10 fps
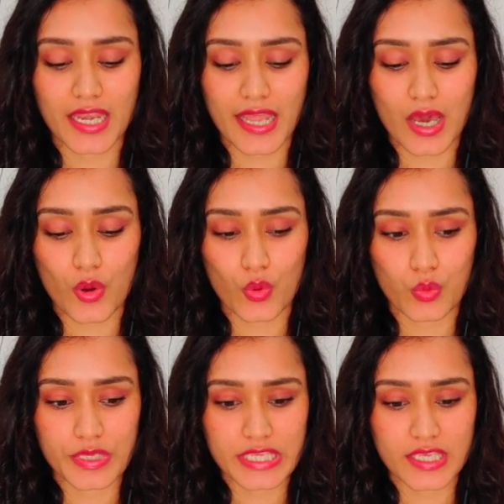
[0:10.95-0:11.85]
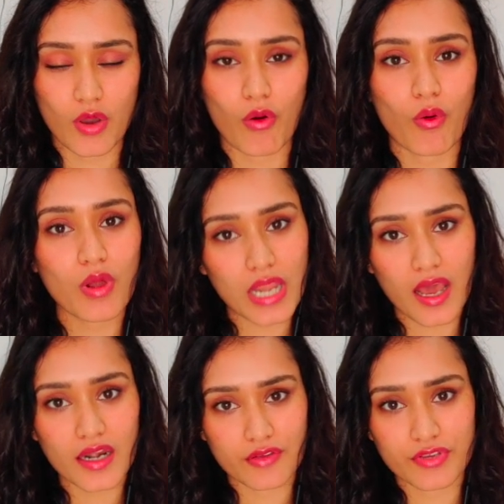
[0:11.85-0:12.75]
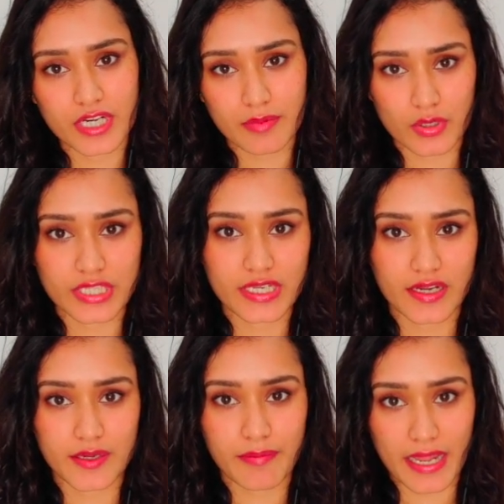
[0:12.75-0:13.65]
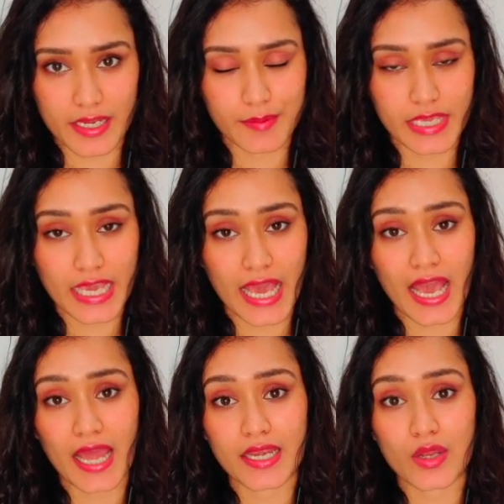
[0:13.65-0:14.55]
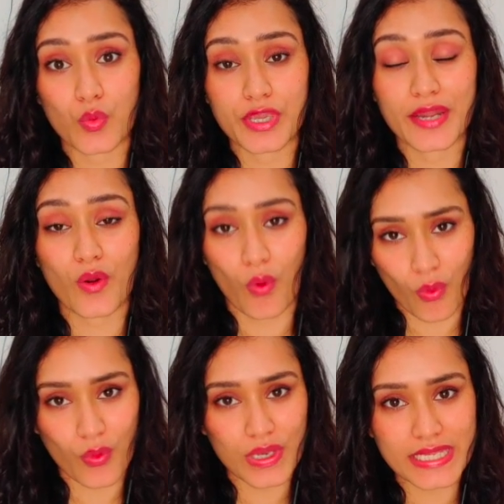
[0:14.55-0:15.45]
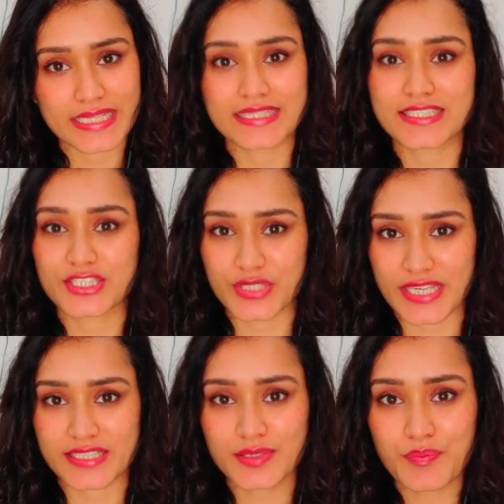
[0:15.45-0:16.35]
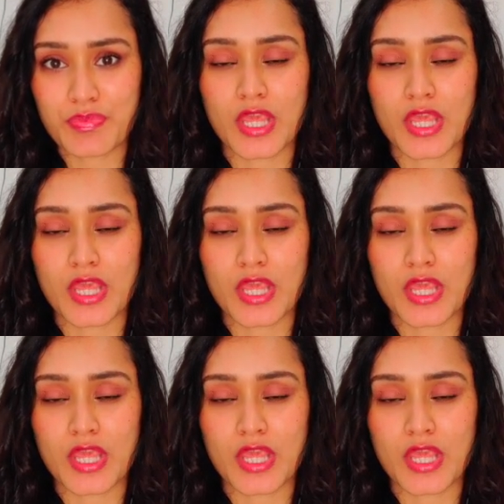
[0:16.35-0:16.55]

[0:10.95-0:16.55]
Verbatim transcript: Now we all are aware about the current pandemic and we are all in this together.